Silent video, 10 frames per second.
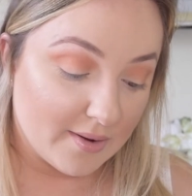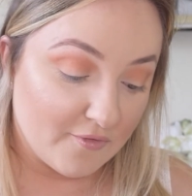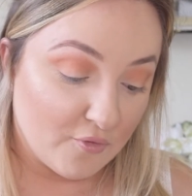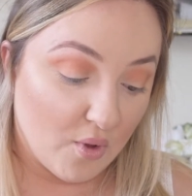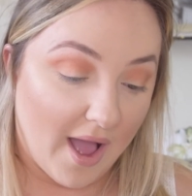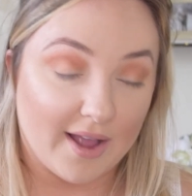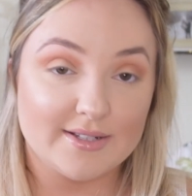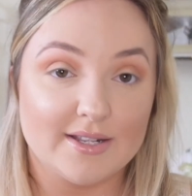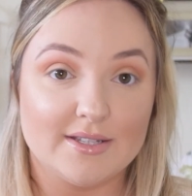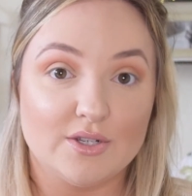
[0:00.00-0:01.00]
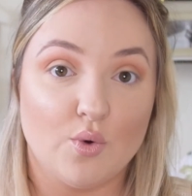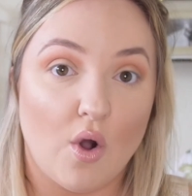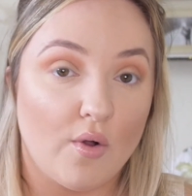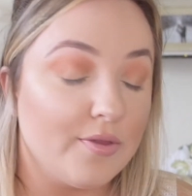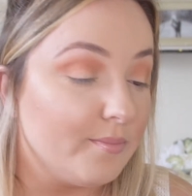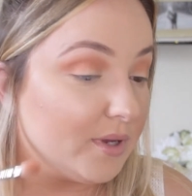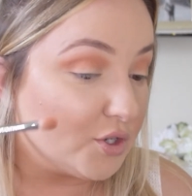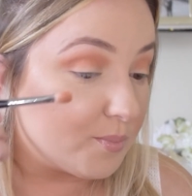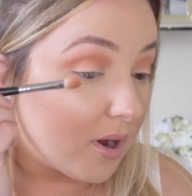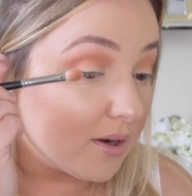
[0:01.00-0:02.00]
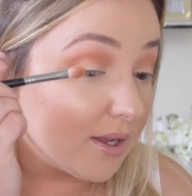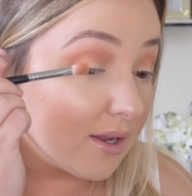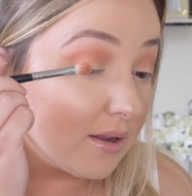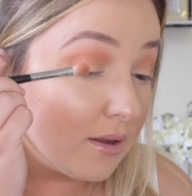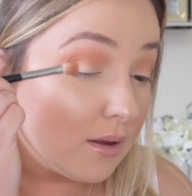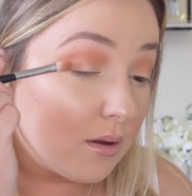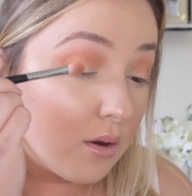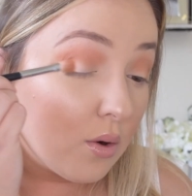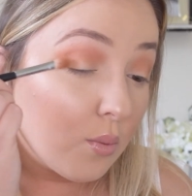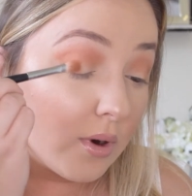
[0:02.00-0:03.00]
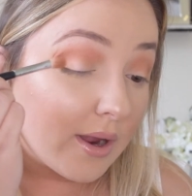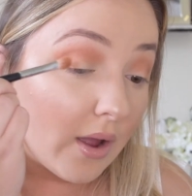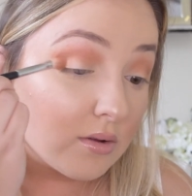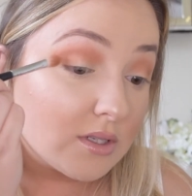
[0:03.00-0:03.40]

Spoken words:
full access to all the Beachbody workouts.